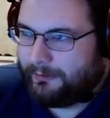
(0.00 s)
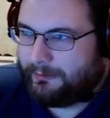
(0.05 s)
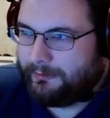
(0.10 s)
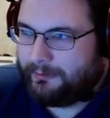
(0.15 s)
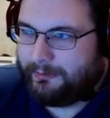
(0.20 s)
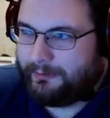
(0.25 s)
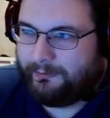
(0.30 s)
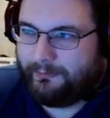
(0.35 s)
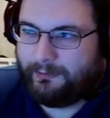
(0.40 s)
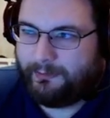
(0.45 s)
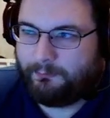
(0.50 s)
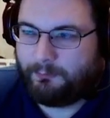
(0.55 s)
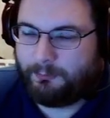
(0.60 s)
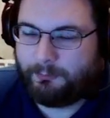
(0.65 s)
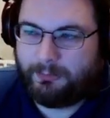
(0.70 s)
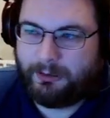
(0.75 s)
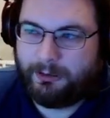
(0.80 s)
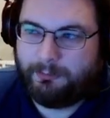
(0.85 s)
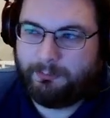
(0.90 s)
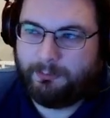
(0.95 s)
these
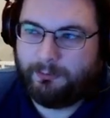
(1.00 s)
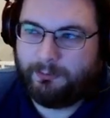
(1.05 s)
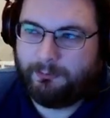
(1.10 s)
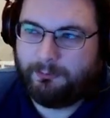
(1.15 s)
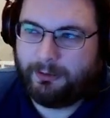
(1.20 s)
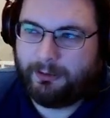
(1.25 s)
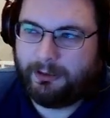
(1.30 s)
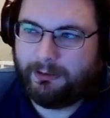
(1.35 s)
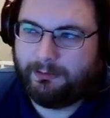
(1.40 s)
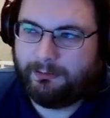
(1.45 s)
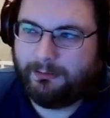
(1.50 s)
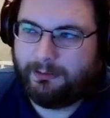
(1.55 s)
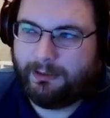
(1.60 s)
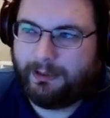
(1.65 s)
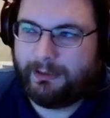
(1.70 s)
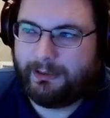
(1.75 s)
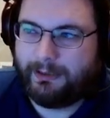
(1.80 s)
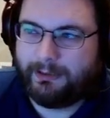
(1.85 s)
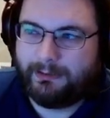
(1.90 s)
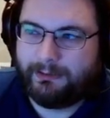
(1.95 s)
different people when I
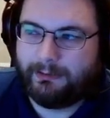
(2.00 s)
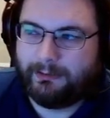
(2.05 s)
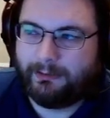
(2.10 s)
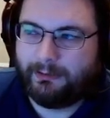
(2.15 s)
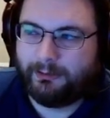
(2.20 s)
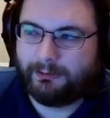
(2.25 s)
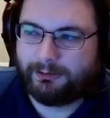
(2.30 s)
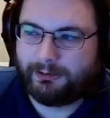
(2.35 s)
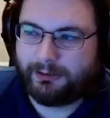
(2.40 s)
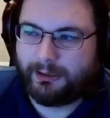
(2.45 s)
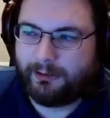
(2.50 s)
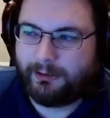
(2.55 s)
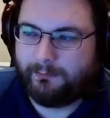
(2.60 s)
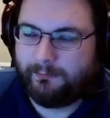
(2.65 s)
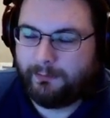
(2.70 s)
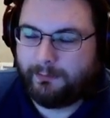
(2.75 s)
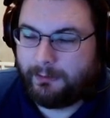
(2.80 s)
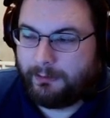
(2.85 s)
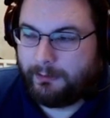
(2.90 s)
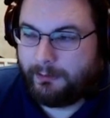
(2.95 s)
get to their stuff.
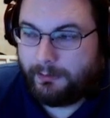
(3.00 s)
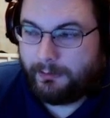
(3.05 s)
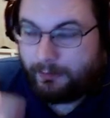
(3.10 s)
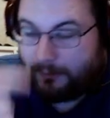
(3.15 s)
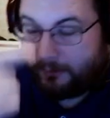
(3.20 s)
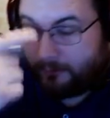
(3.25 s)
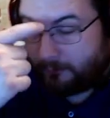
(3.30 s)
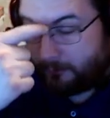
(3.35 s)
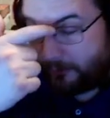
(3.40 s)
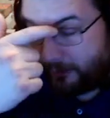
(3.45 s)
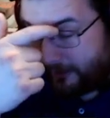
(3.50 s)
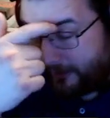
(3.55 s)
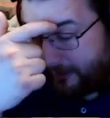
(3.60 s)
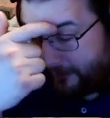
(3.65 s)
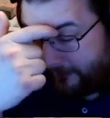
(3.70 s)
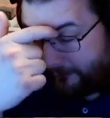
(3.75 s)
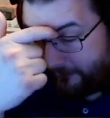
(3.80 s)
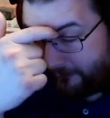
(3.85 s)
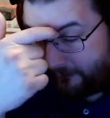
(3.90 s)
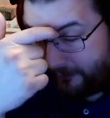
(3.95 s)
But I
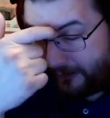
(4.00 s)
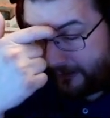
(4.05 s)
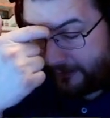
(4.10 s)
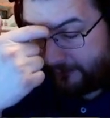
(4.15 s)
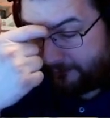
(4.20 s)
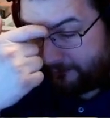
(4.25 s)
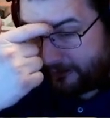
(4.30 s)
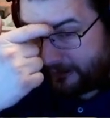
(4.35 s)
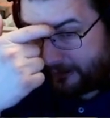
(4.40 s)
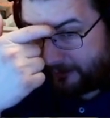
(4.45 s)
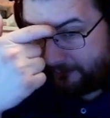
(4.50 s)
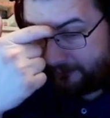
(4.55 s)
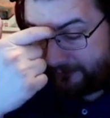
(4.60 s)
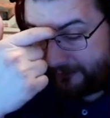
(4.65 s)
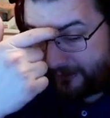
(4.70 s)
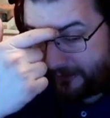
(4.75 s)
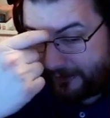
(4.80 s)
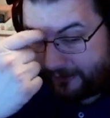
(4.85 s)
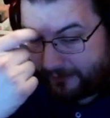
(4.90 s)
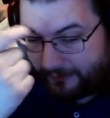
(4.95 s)
also have DM
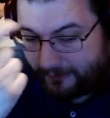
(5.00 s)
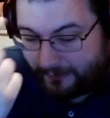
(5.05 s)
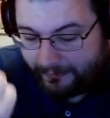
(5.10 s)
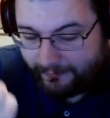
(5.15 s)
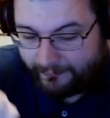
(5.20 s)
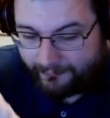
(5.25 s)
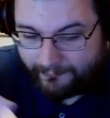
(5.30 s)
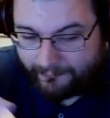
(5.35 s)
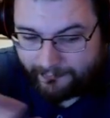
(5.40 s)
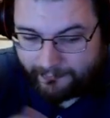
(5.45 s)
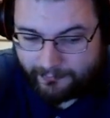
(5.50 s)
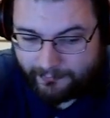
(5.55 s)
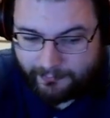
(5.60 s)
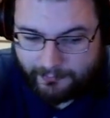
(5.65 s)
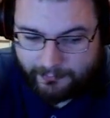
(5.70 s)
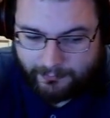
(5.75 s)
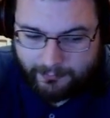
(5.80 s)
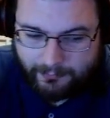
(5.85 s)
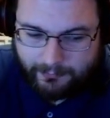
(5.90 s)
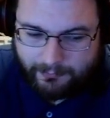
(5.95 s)
Scotty's
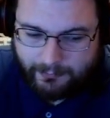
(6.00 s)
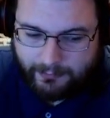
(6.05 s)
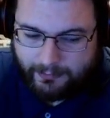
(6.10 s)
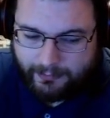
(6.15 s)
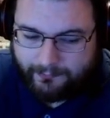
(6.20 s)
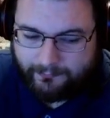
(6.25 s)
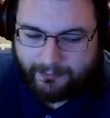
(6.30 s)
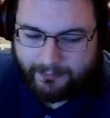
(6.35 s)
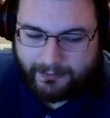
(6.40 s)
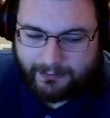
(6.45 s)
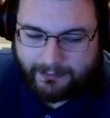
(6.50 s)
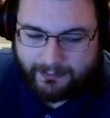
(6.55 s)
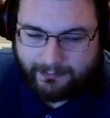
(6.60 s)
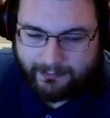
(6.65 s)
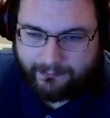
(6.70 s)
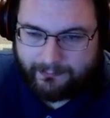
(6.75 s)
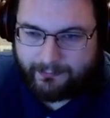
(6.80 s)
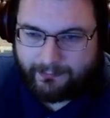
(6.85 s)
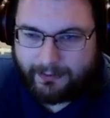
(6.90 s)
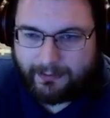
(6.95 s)
Easy
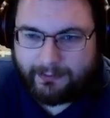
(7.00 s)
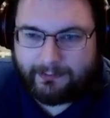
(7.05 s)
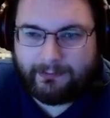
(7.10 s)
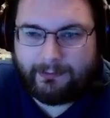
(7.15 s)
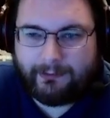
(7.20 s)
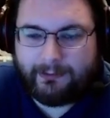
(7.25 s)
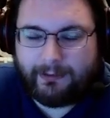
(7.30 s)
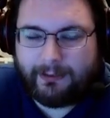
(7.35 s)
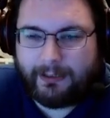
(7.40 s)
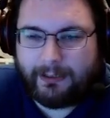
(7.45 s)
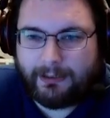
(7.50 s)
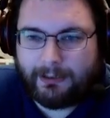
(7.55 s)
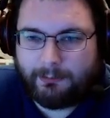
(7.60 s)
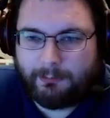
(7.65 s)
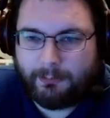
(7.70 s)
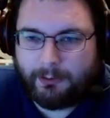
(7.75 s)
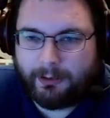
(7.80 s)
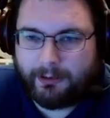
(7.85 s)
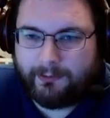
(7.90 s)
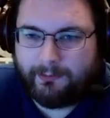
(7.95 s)
D6, and I
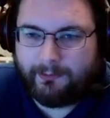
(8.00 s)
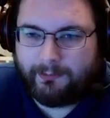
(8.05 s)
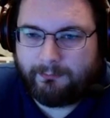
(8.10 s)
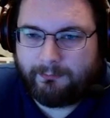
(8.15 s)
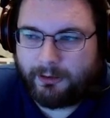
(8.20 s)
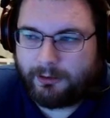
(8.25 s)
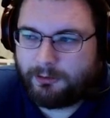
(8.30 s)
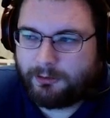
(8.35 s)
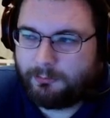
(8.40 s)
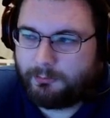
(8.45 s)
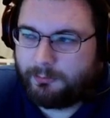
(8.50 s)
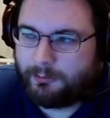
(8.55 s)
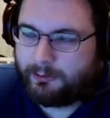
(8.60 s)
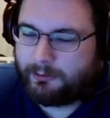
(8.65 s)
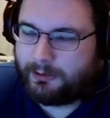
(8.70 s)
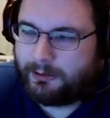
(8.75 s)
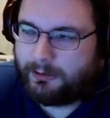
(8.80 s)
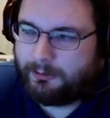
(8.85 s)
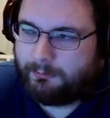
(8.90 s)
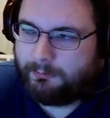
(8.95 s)
bought his adventure book
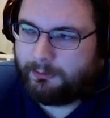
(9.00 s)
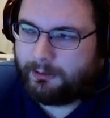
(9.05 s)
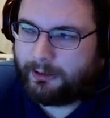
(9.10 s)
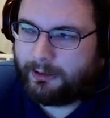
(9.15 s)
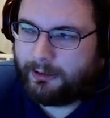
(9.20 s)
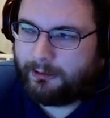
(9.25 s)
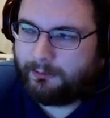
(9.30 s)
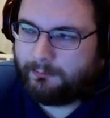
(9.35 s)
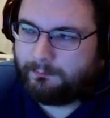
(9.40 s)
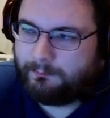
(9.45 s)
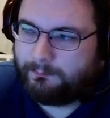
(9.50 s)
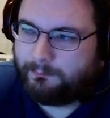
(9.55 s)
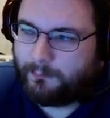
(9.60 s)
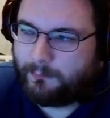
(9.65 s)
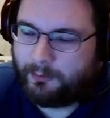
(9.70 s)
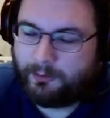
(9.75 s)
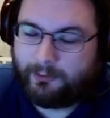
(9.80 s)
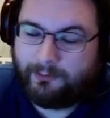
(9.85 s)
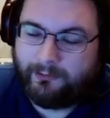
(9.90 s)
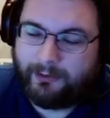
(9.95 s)
that he put out,
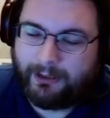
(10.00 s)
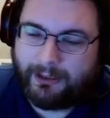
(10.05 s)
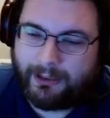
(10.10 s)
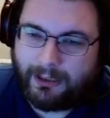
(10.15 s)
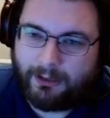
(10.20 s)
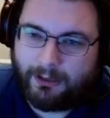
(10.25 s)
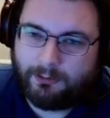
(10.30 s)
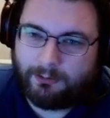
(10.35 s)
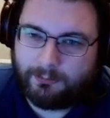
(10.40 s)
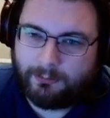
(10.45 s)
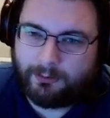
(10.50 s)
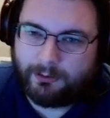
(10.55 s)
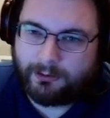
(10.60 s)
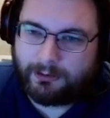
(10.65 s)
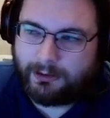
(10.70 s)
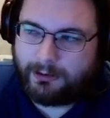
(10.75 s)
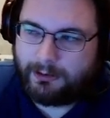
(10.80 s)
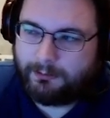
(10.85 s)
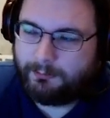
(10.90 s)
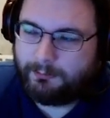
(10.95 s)
or his encounter book
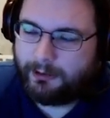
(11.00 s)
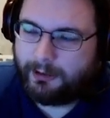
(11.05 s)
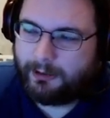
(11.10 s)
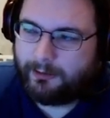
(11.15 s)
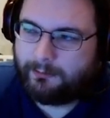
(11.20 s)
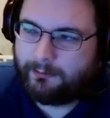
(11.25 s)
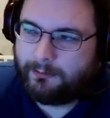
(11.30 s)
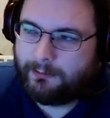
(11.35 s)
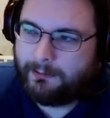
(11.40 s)
that he put out.